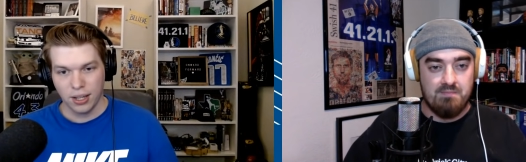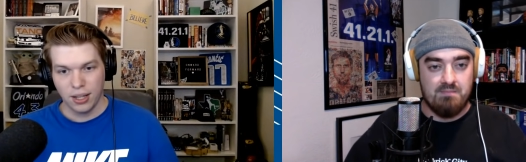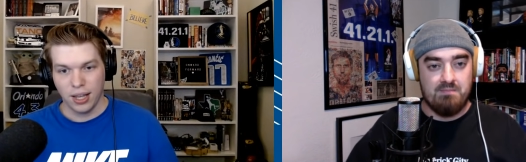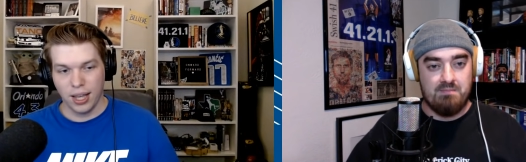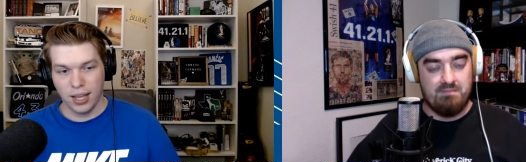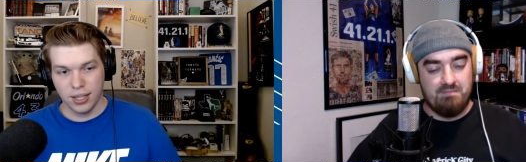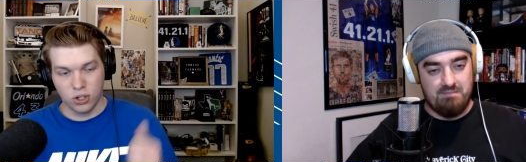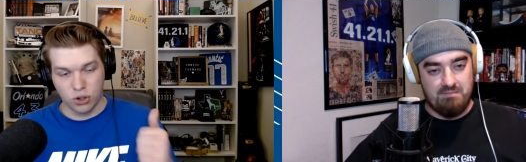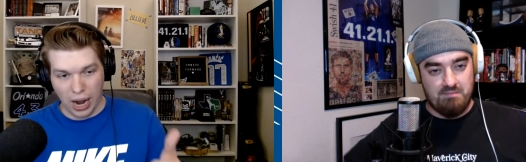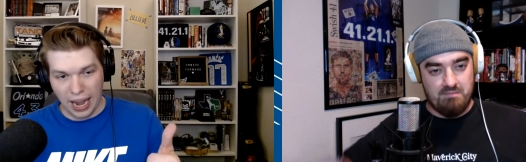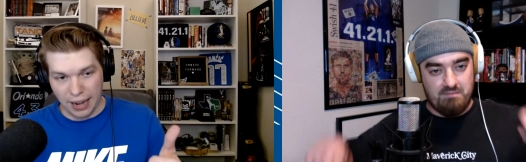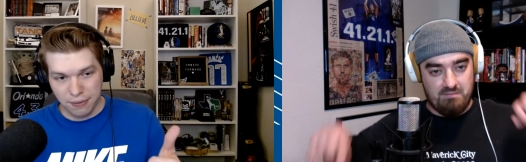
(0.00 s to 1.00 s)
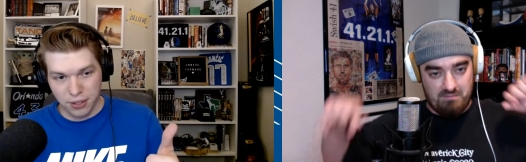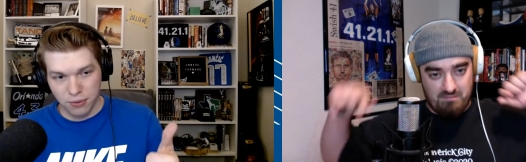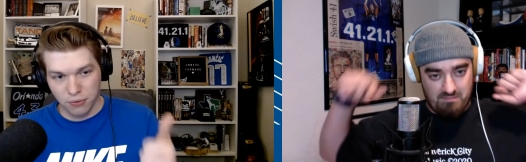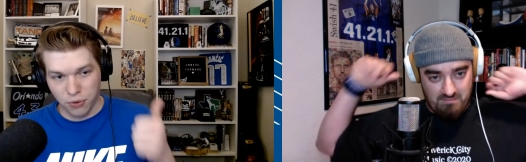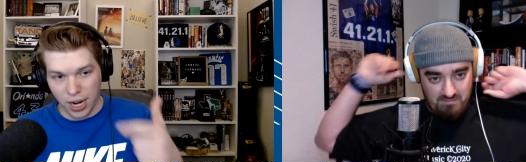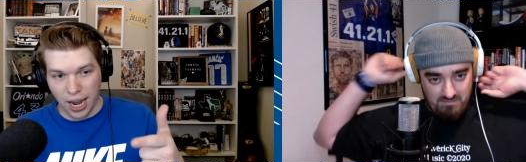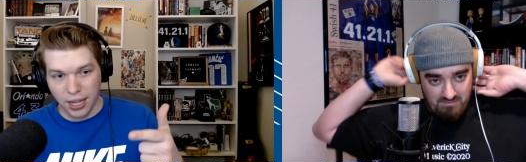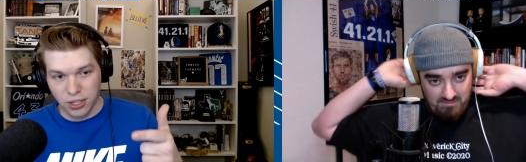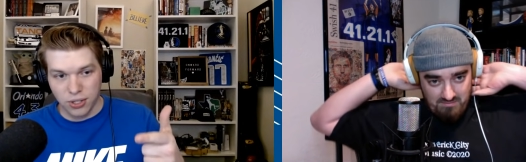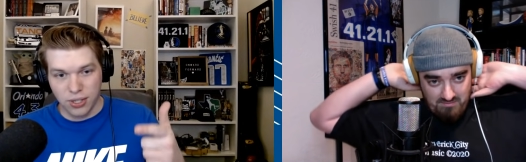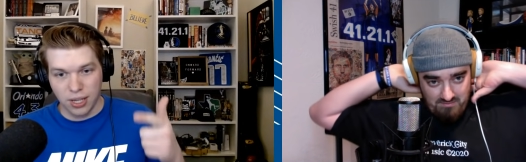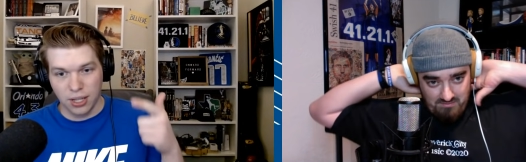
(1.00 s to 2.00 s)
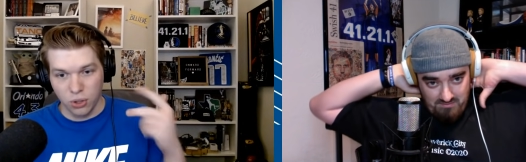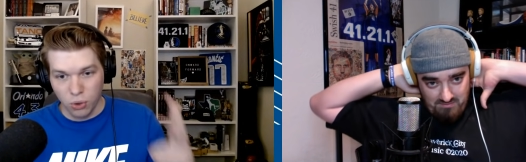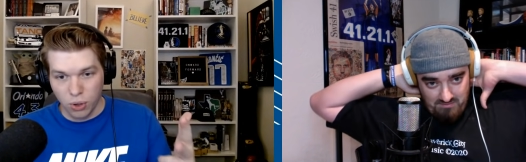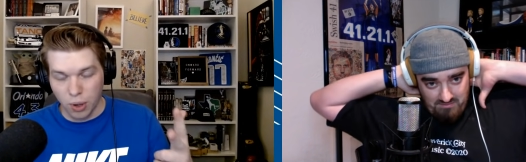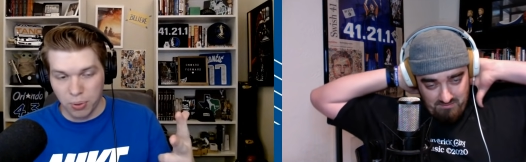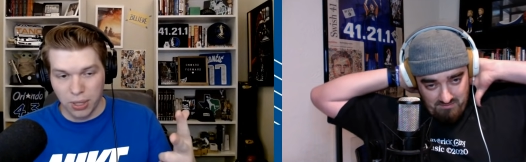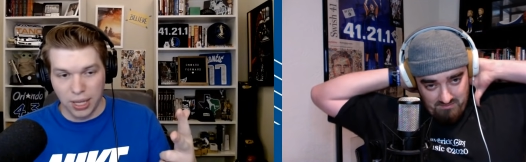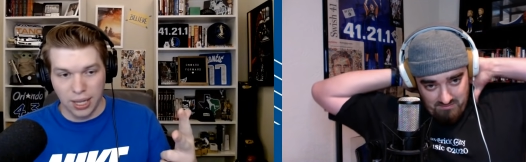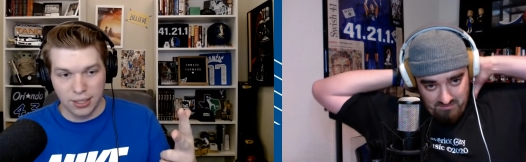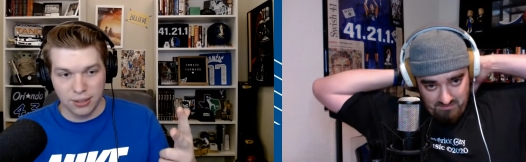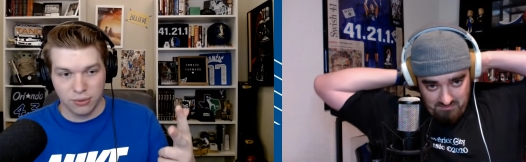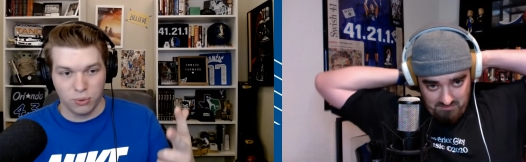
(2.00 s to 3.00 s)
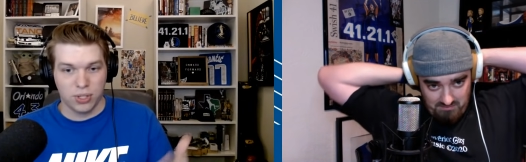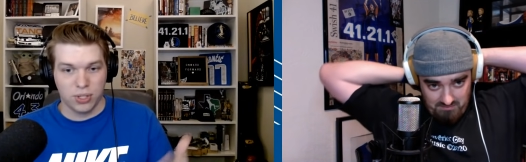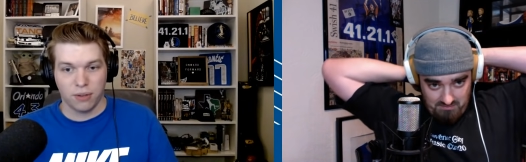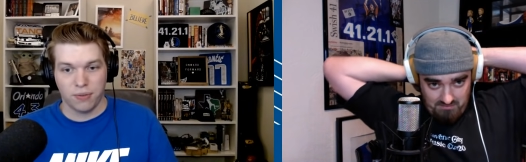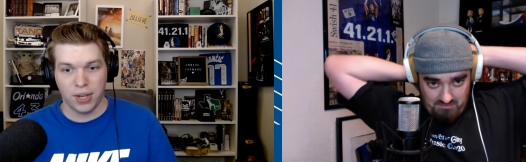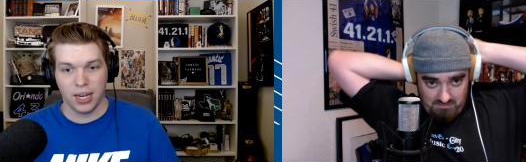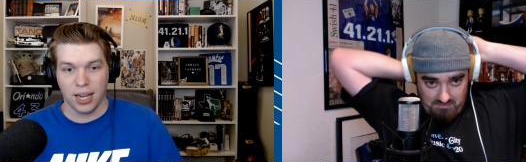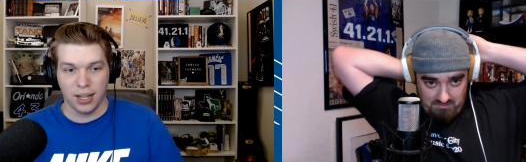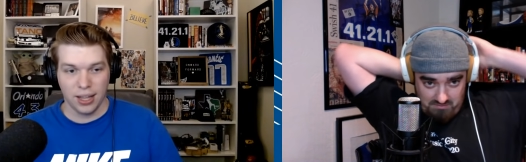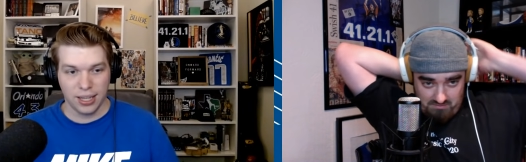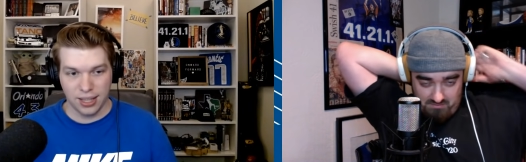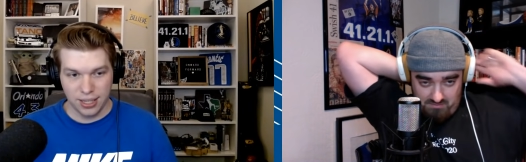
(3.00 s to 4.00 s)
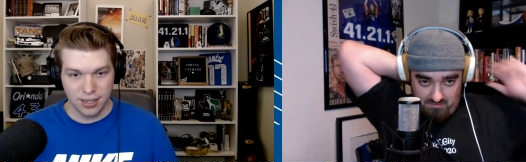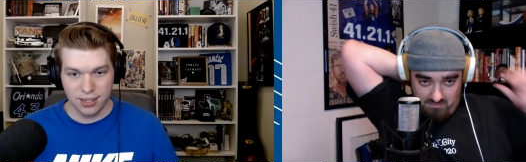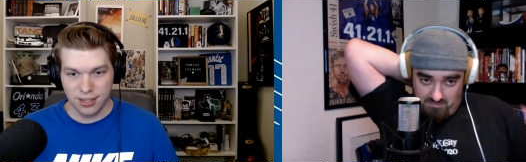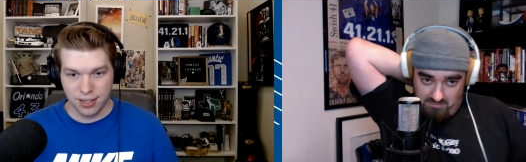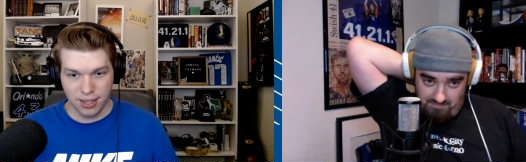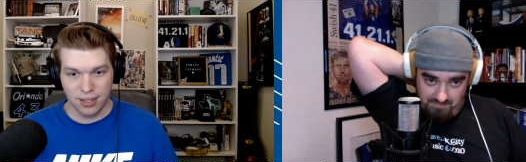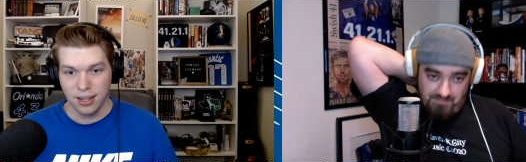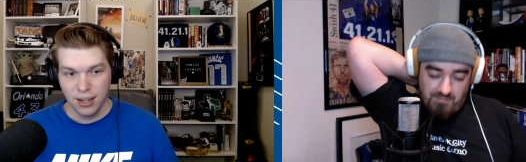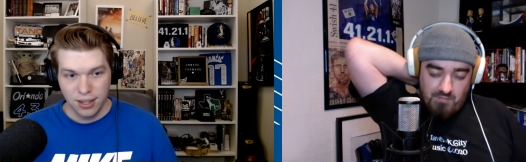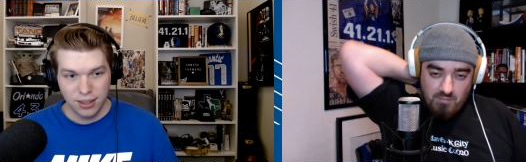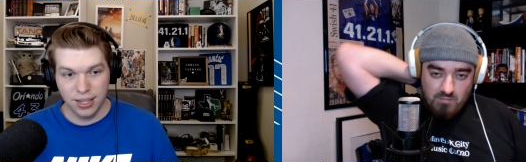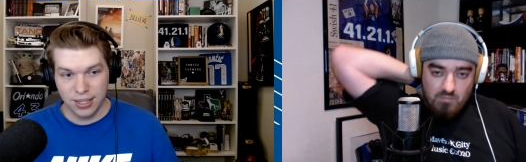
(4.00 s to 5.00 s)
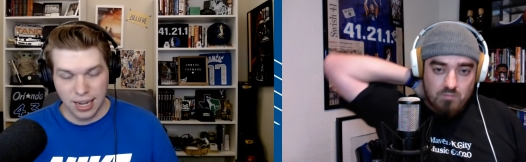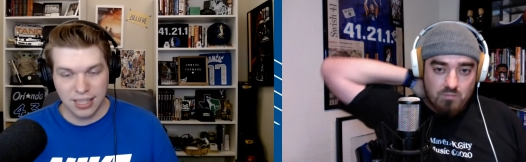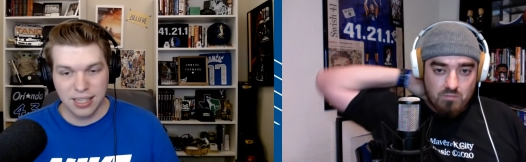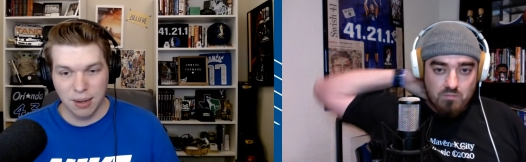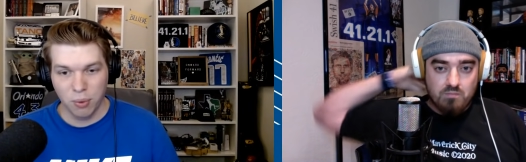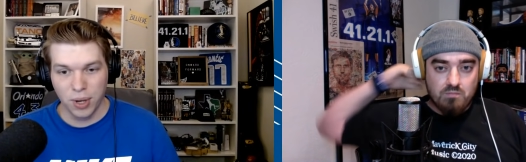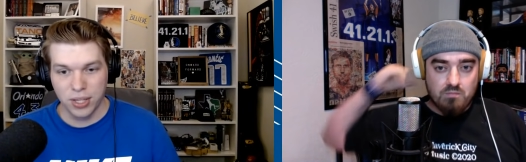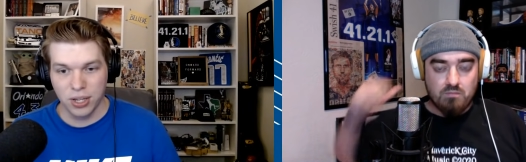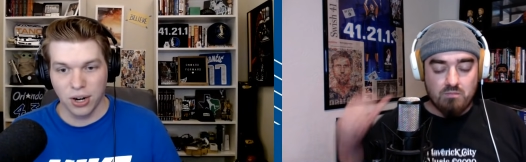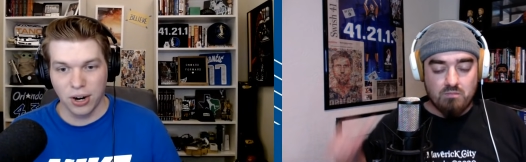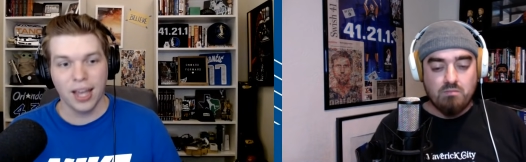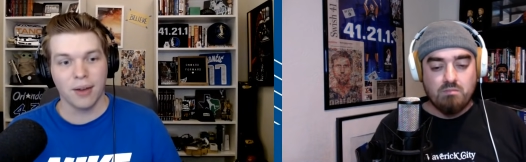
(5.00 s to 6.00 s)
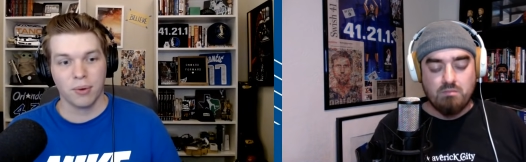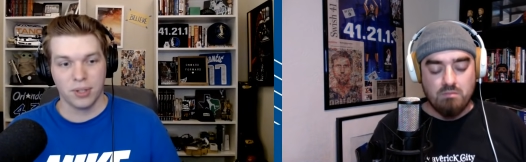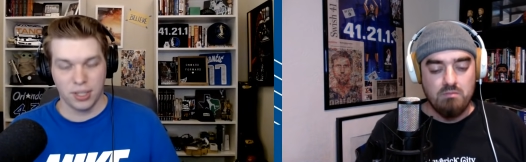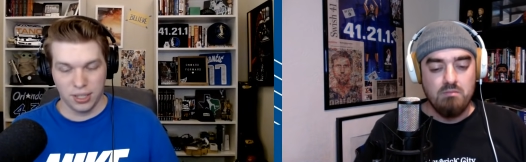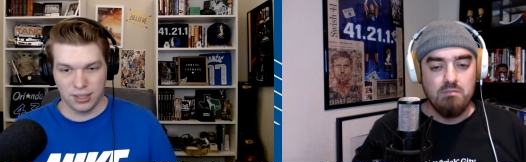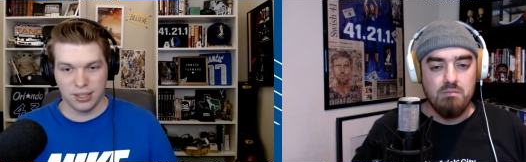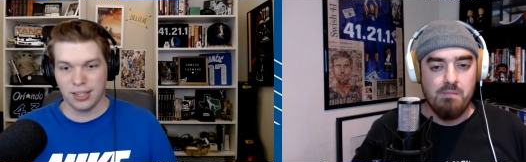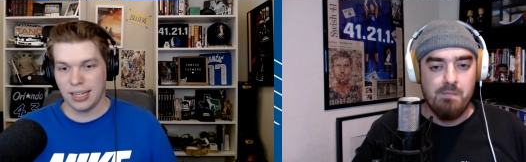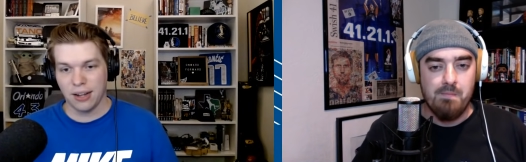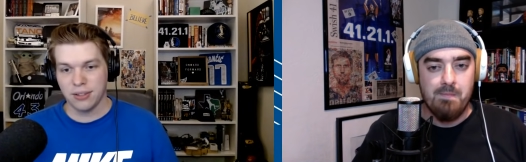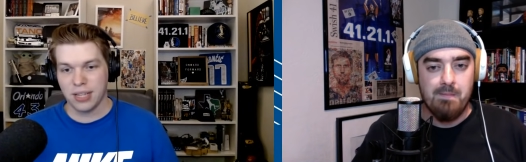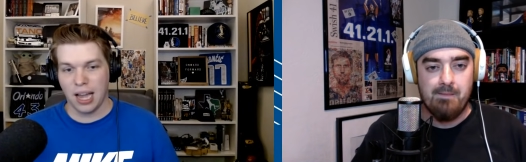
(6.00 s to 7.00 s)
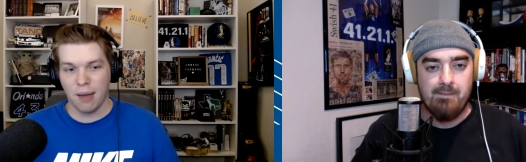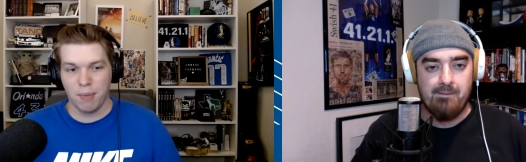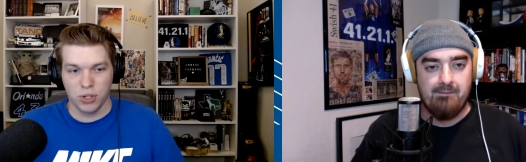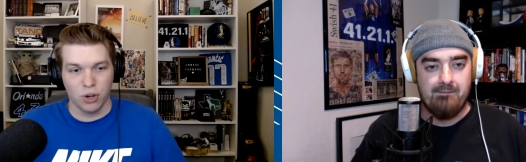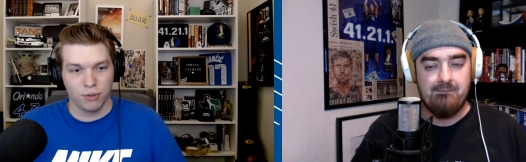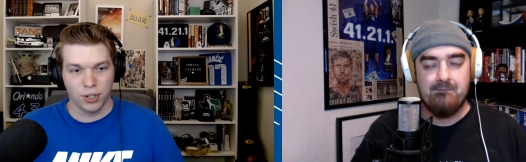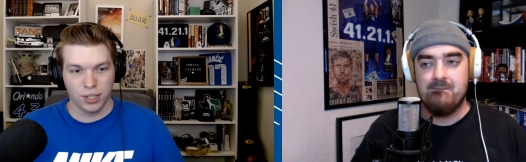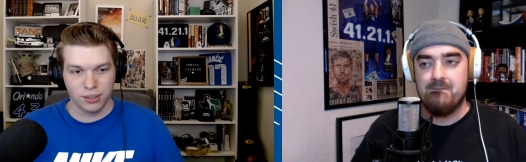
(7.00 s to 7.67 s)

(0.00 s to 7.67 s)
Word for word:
Speaker 1: is draft, free agency, Luka playing with Slovenia. Like this is the these next couple weeks are it. Where the the downtime is over.